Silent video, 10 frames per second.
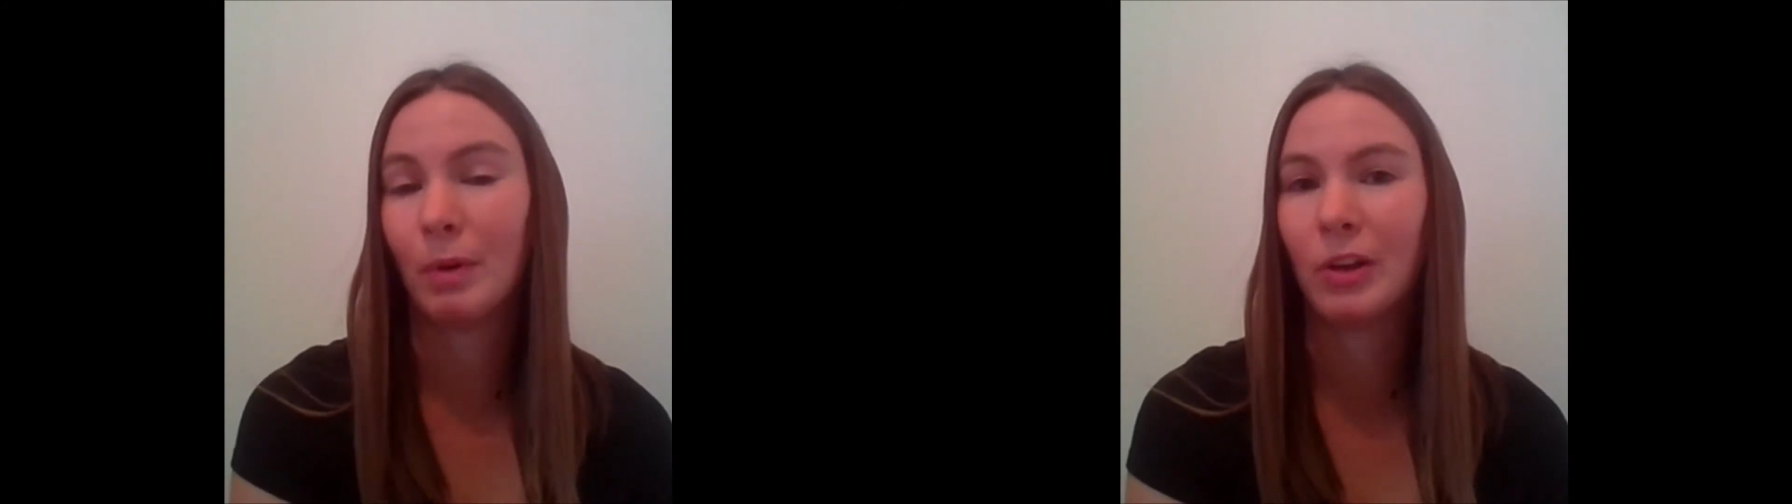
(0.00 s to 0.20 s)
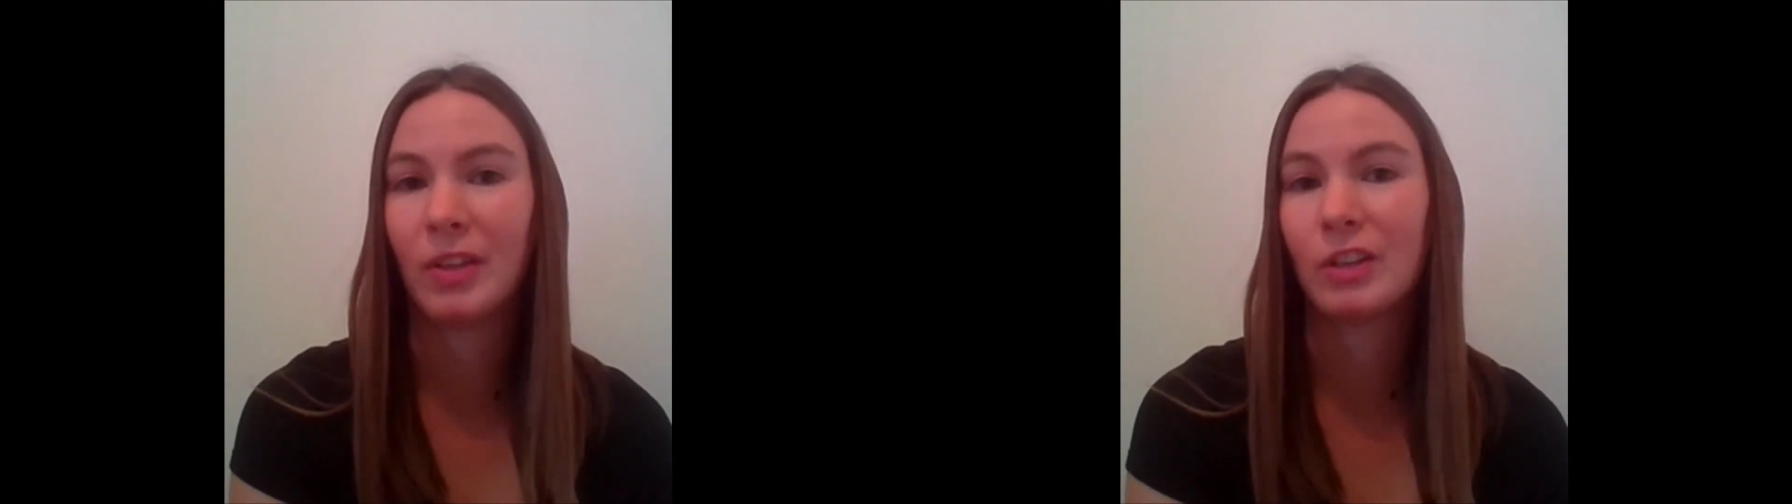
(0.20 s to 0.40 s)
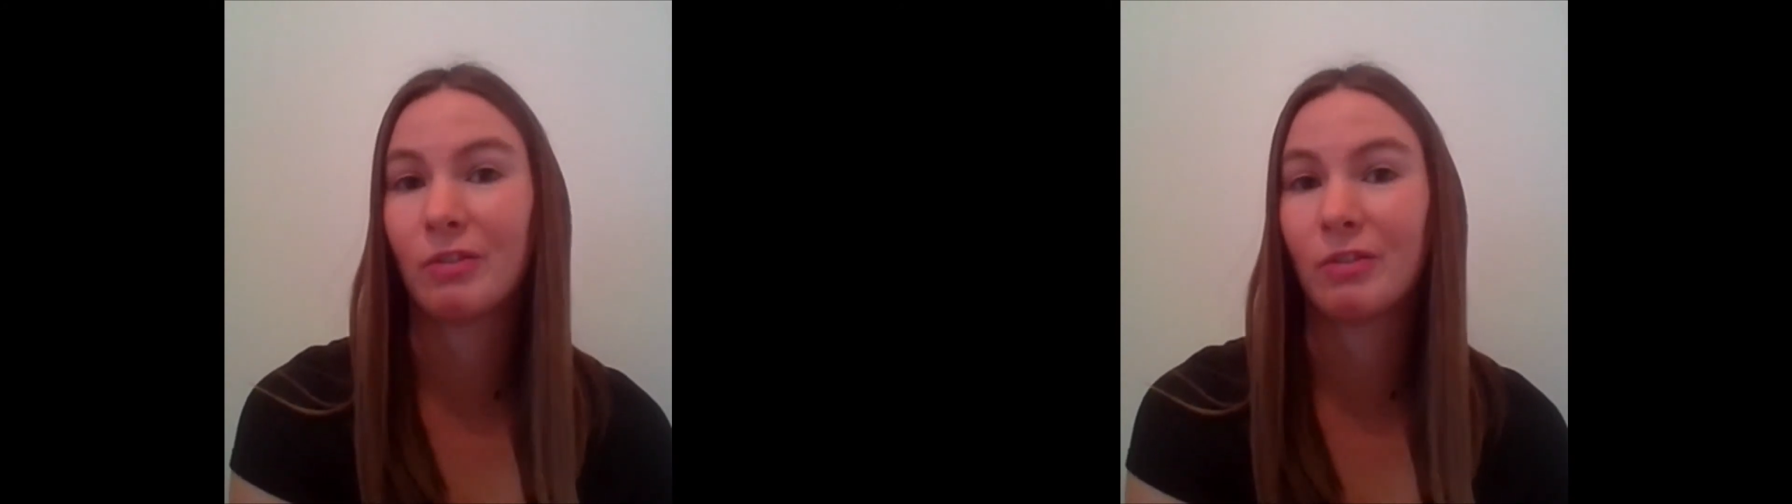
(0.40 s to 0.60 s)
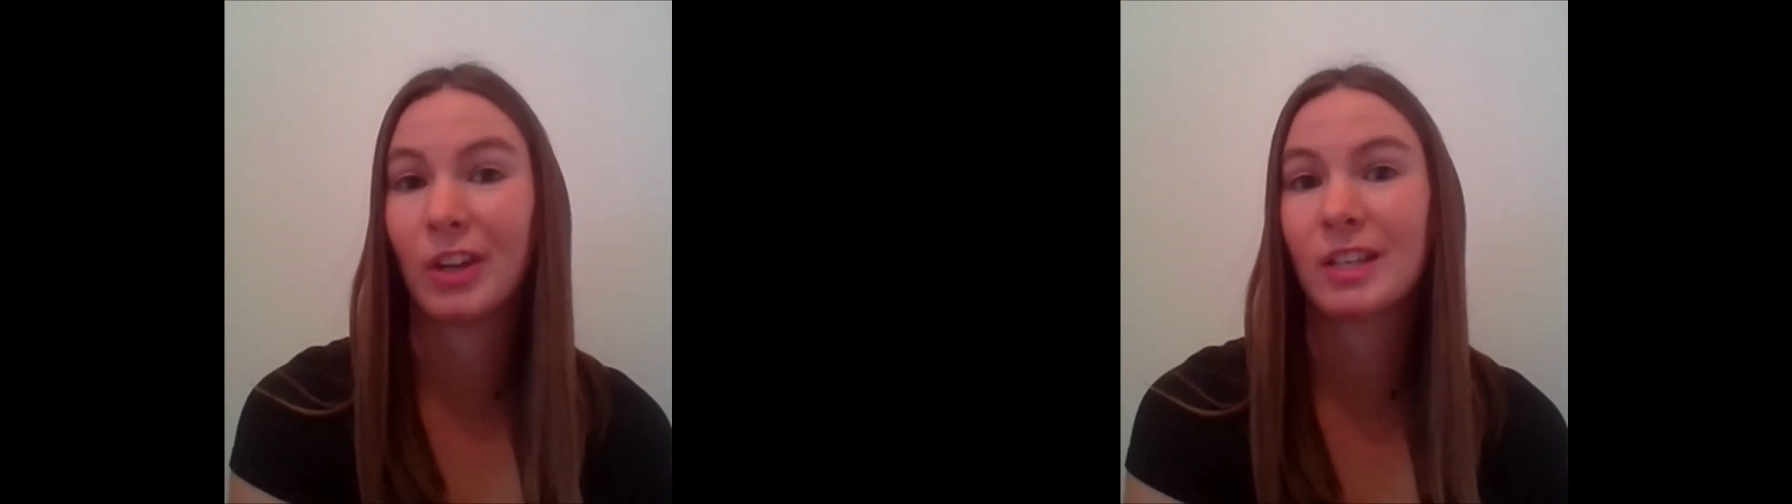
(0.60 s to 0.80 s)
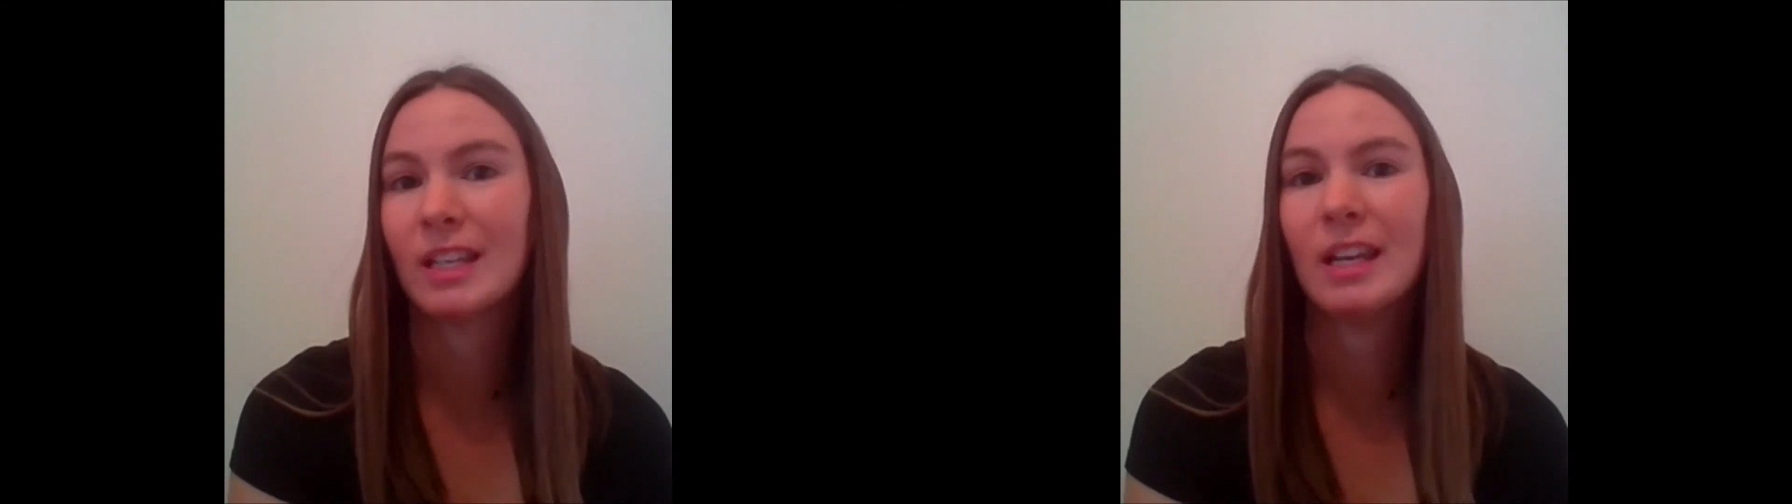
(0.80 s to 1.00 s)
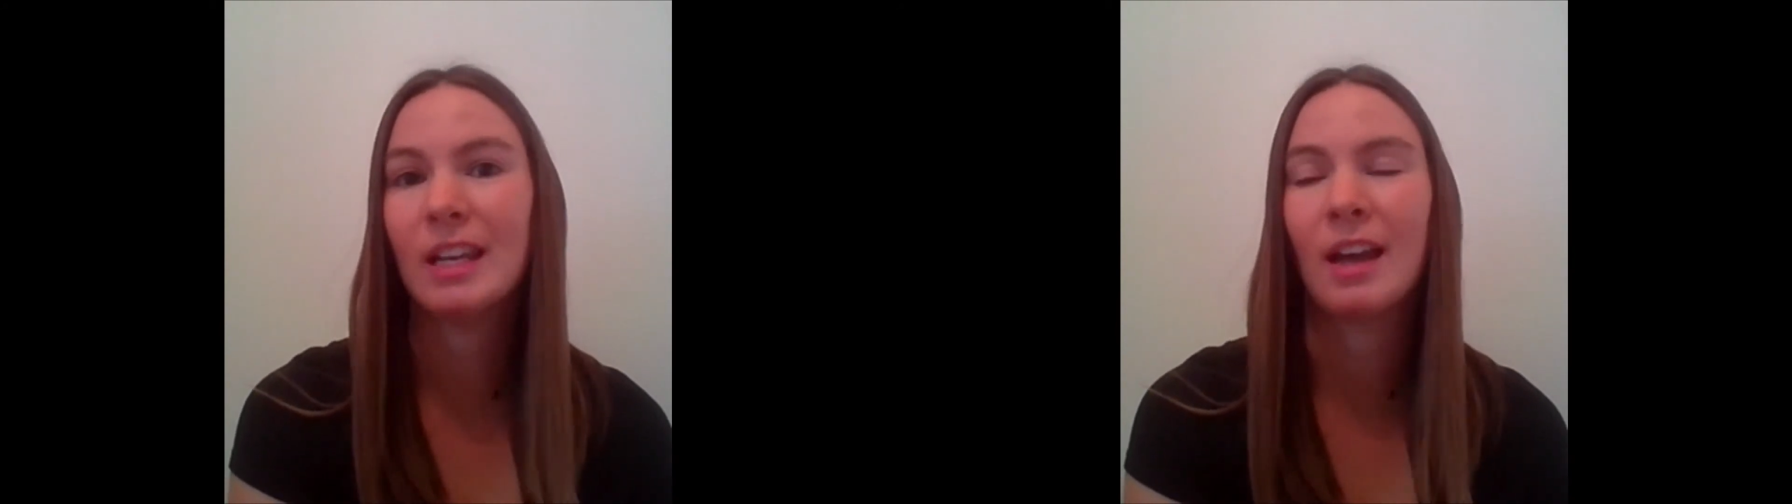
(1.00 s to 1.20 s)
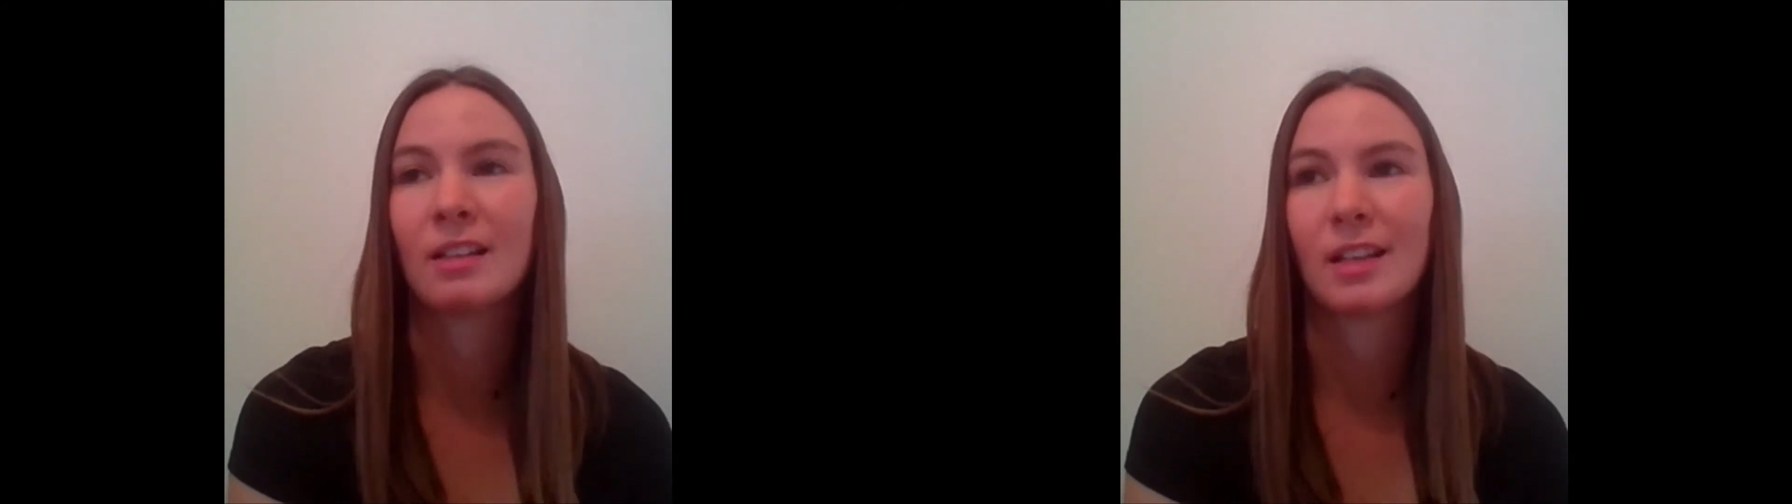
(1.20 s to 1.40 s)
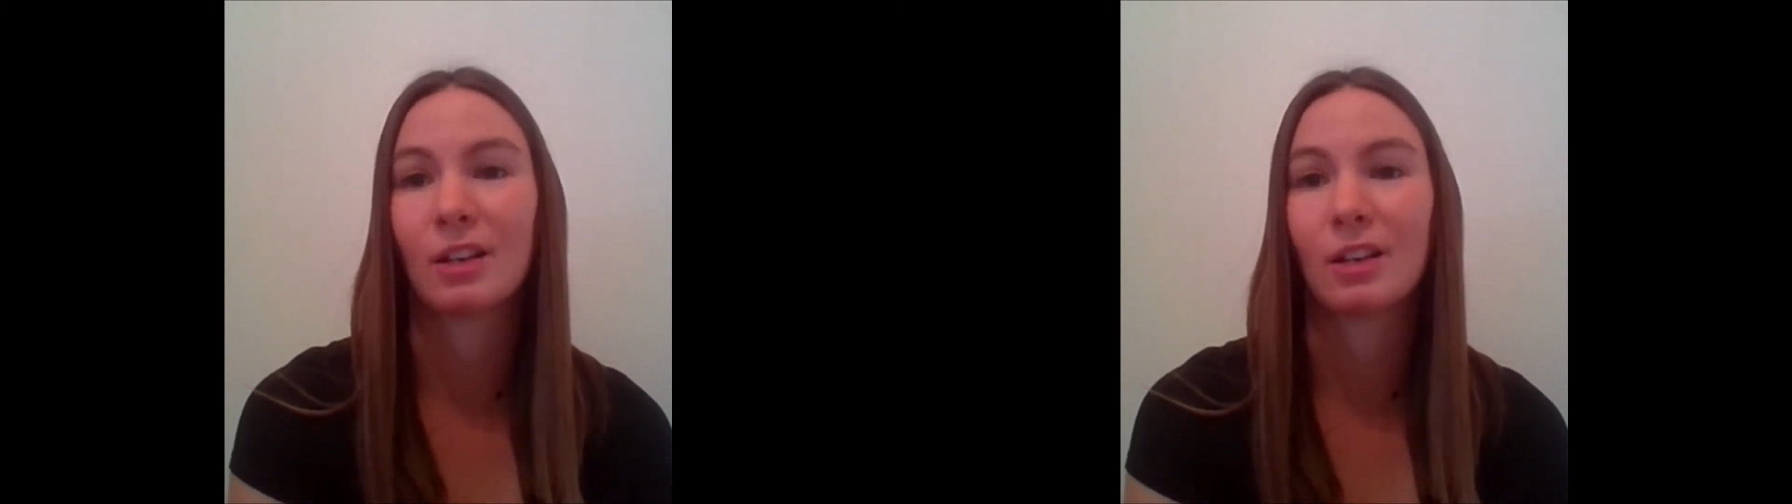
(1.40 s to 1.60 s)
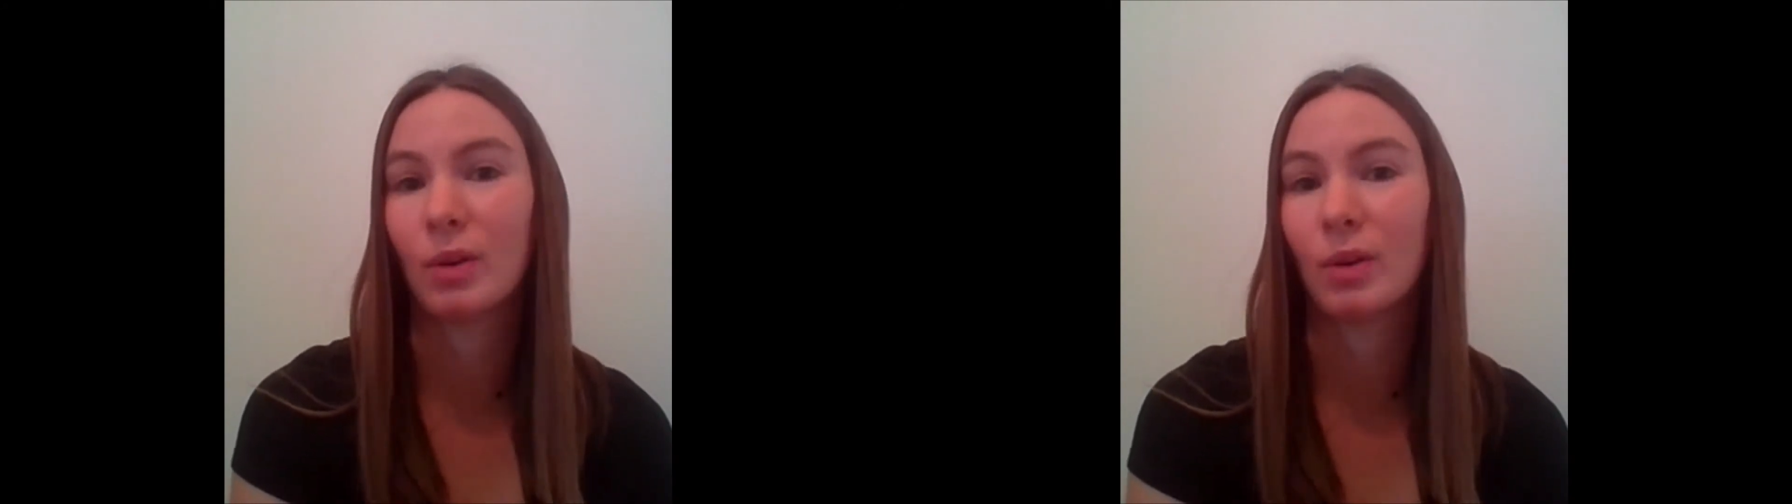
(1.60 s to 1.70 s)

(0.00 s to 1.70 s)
were below the age of 30 and had